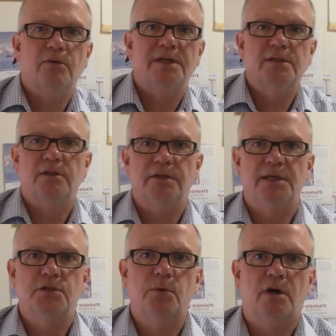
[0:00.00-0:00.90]
a resident
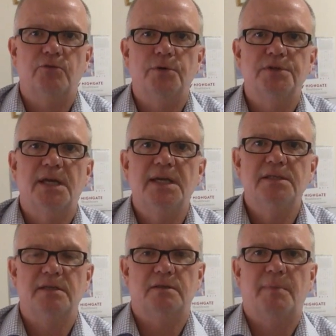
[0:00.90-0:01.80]
into our
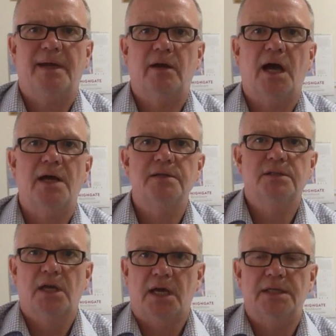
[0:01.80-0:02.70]
routines, it's about us
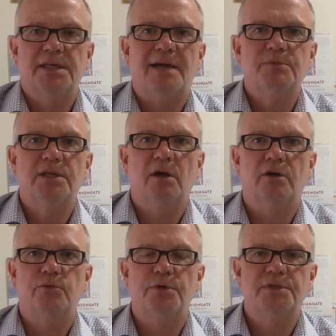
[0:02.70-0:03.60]
adapting
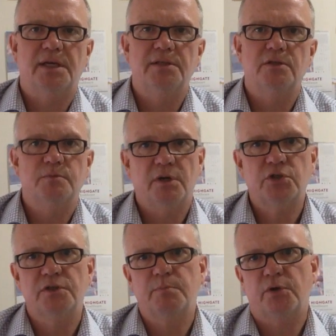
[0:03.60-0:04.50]
our routines as much
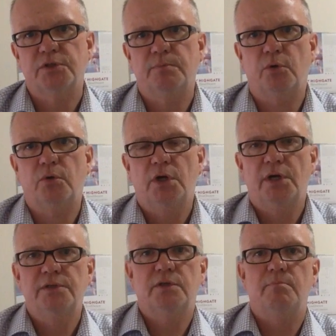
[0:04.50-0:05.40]
as possible
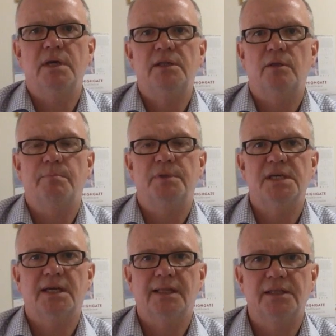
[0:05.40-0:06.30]
to meet the
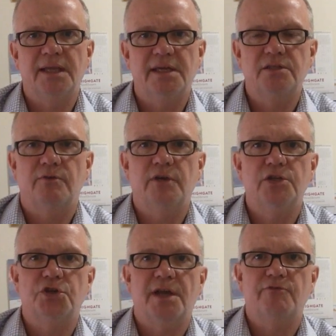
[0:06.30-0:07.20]
particular needs of
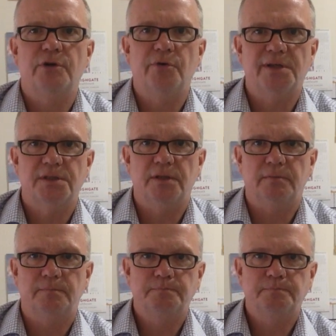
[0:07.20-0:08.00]
each and every resident.